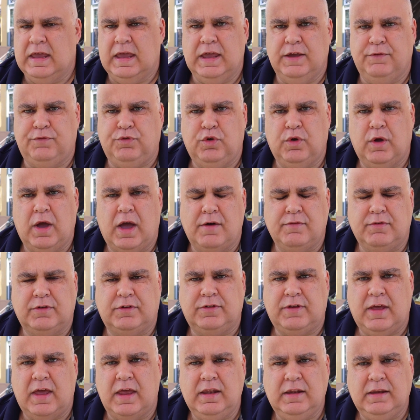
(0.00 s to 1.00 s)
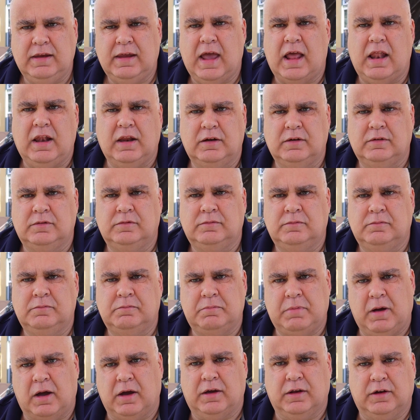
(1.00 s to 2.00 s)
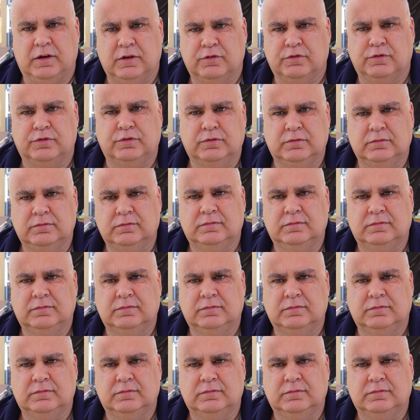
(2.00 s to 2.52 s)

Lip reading: If you have a 10-gallon bucket